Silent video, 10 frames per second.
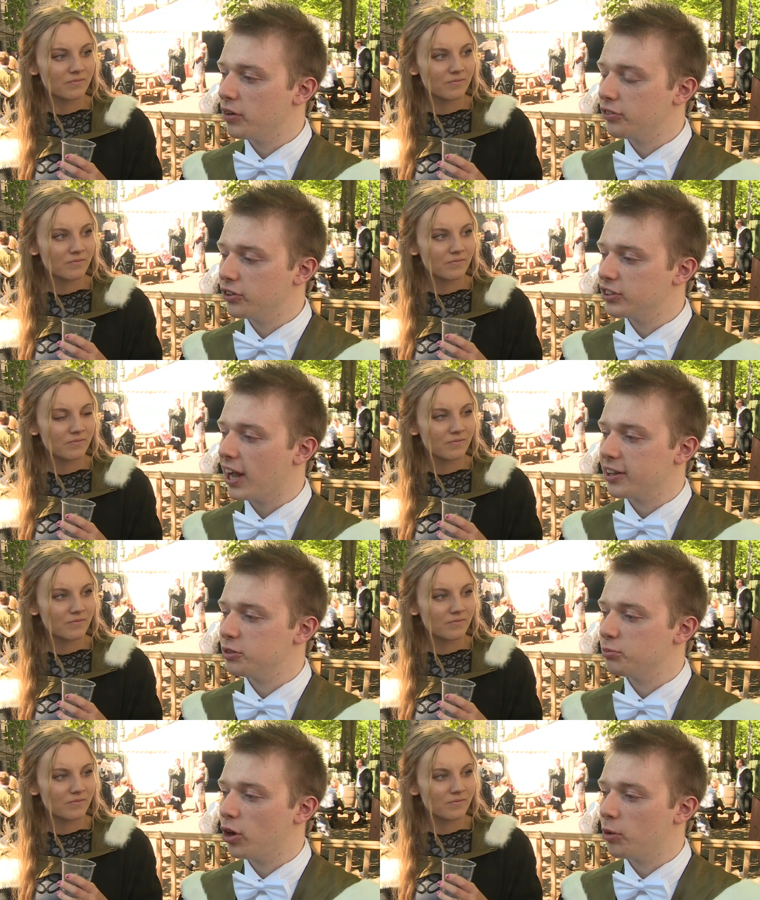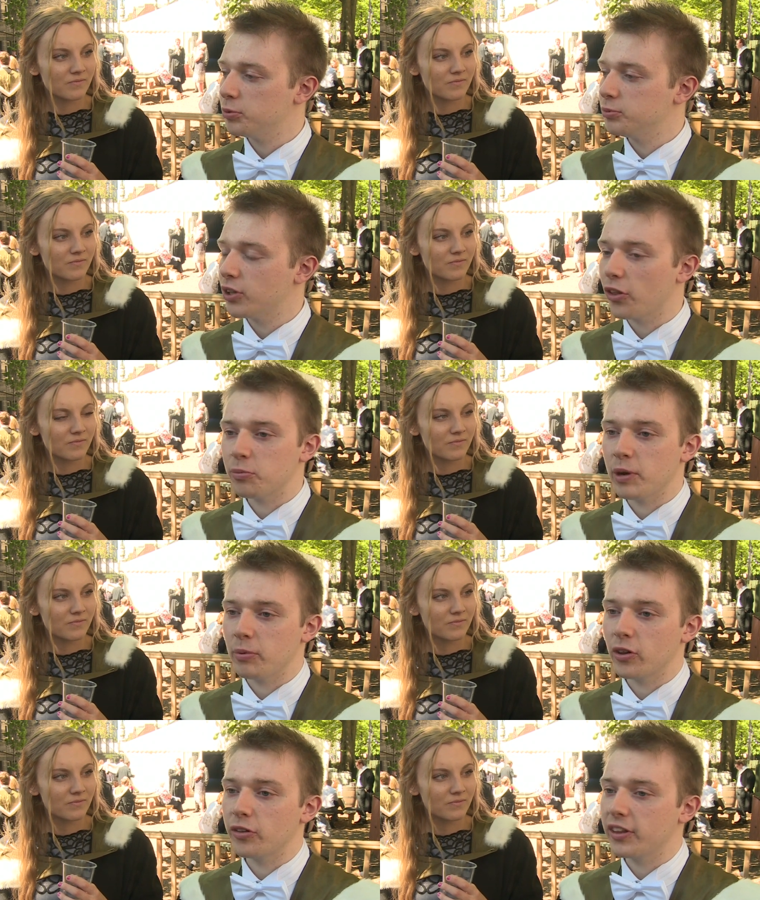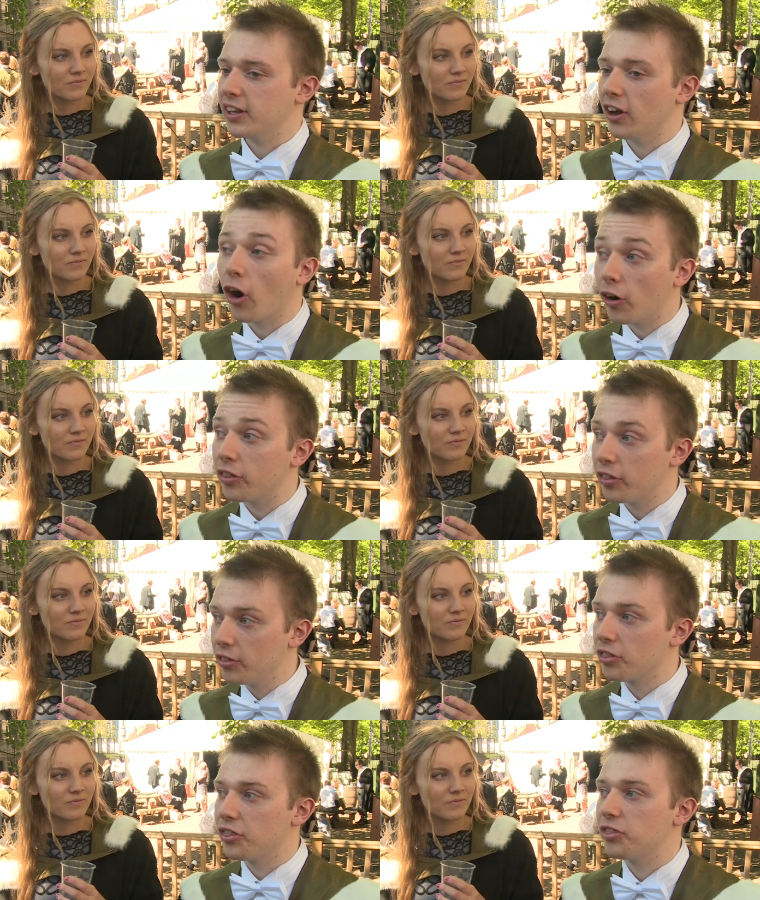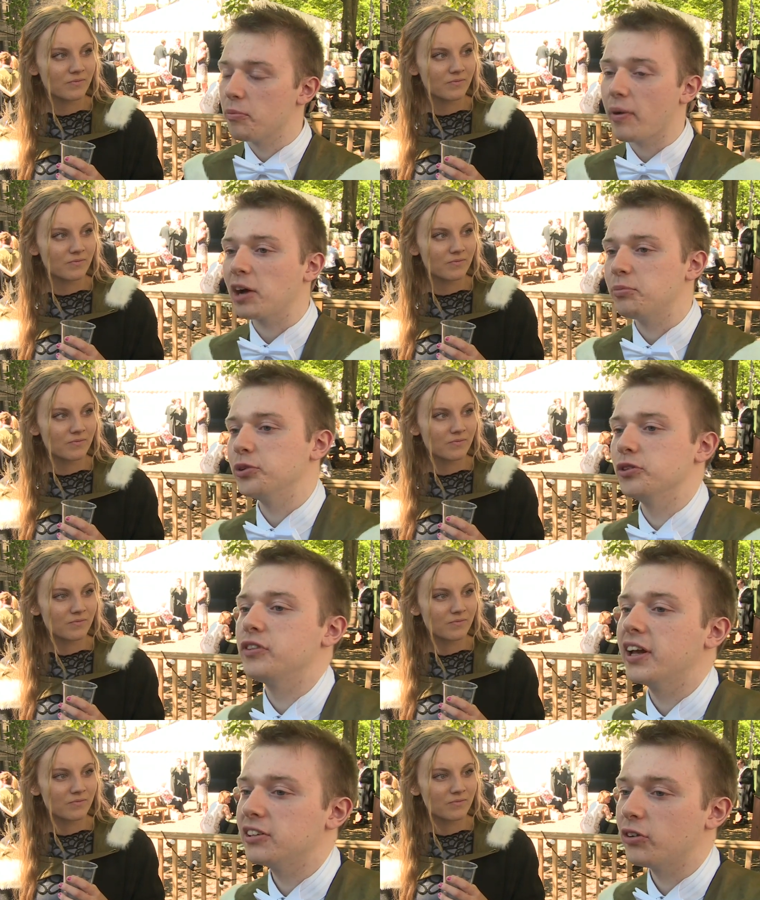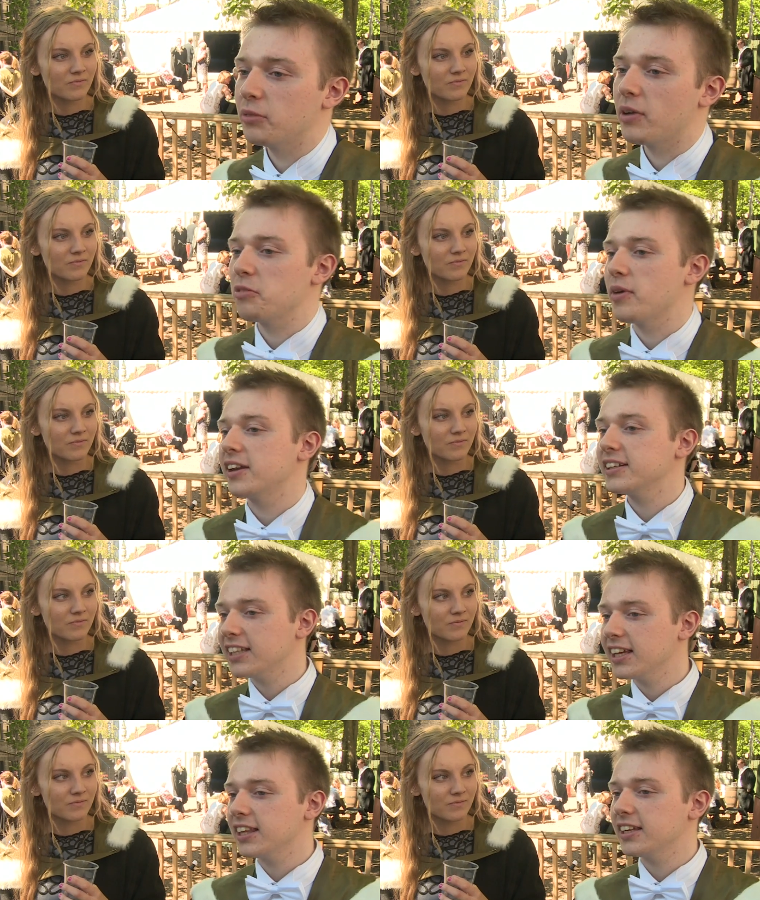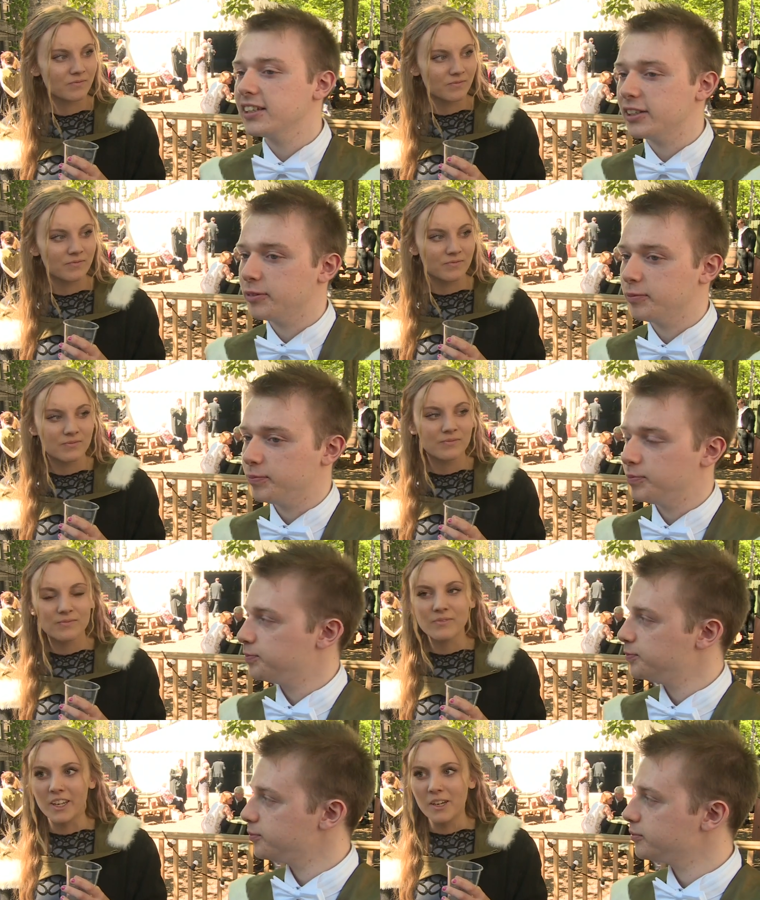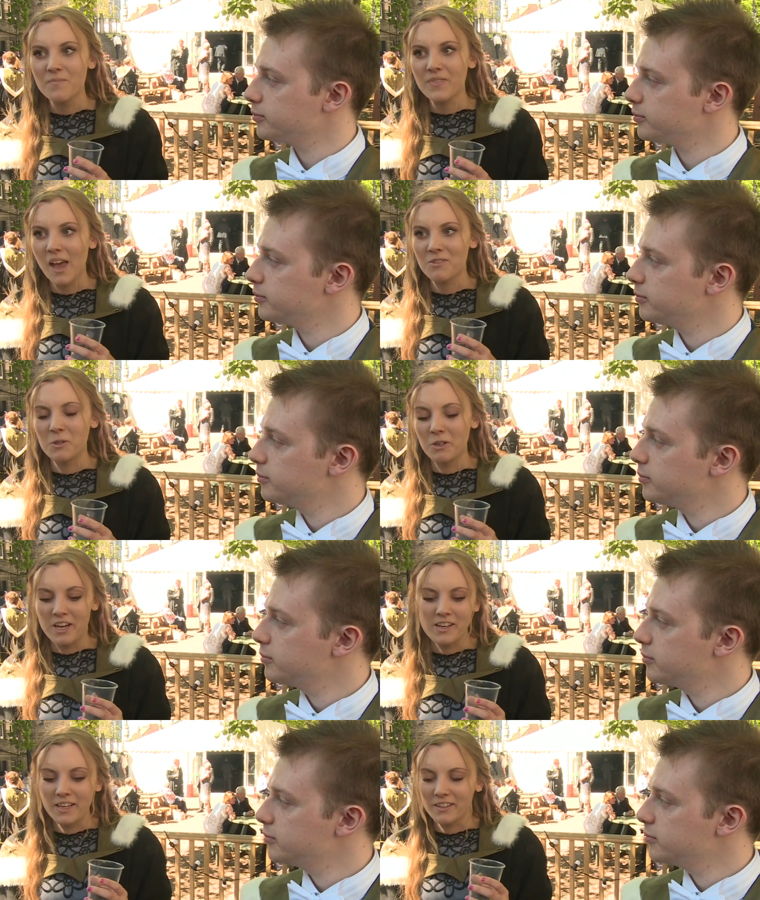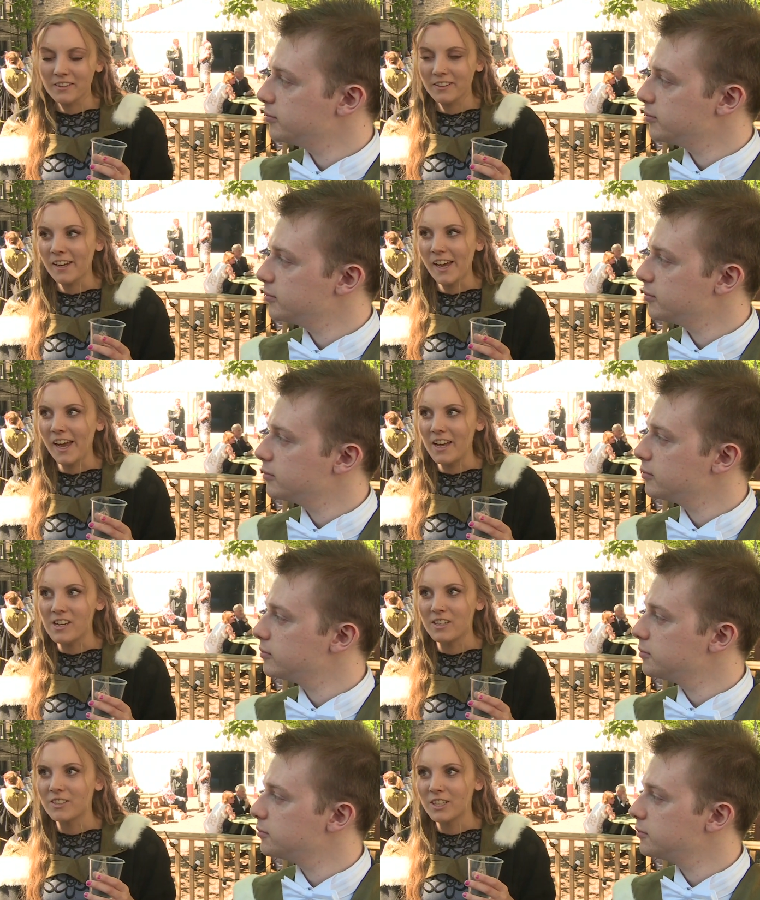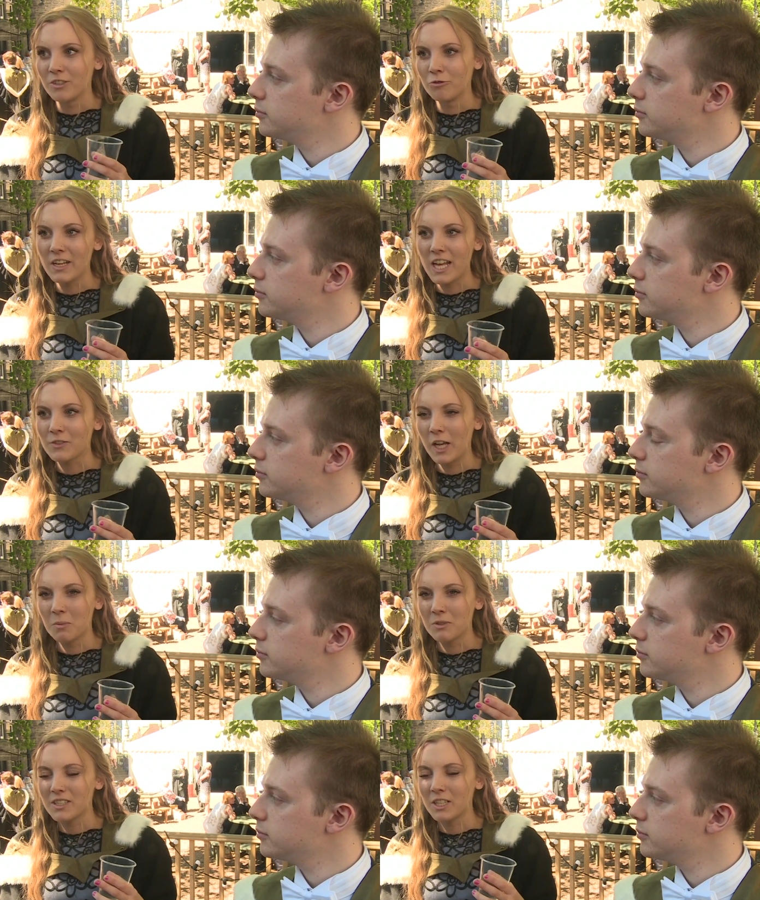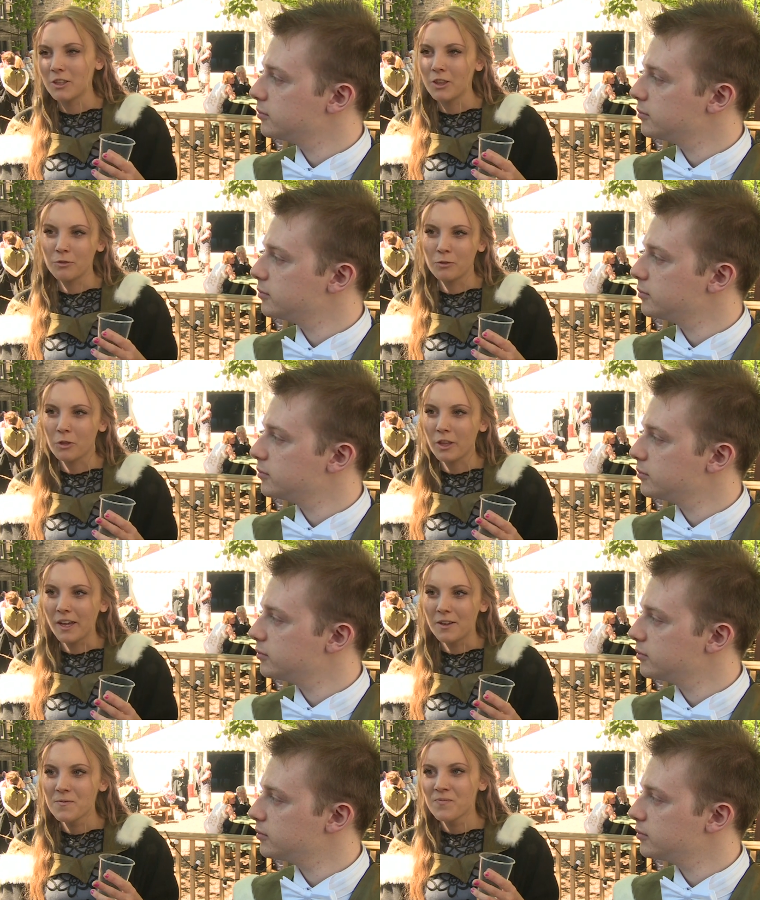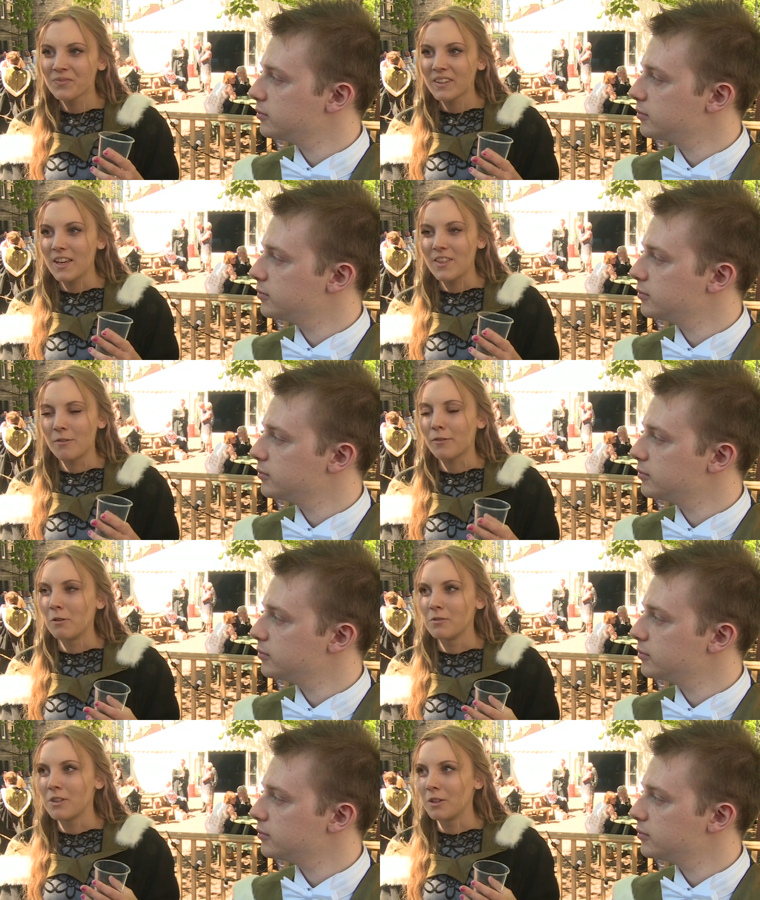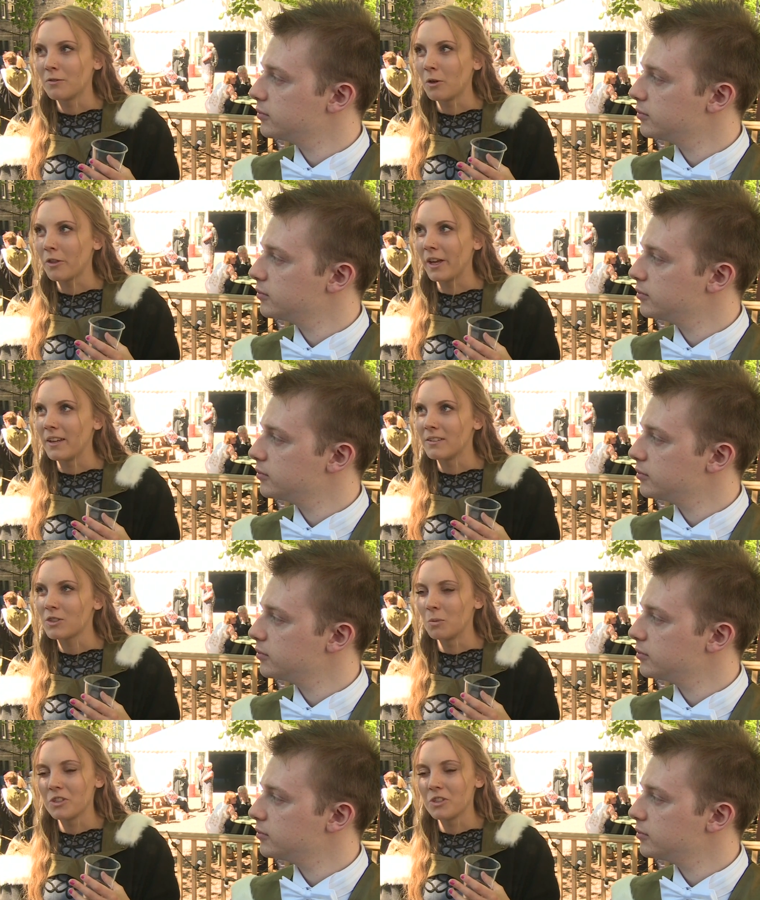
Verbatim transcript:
Speaker 1: whenever you're tackling problems, other people are the are the backbone of like great mathematics. I think.
Speaker 2: Yeah, I have to agree. Like I didn't really ask for help until third, fourth year, and then found third and fourth year so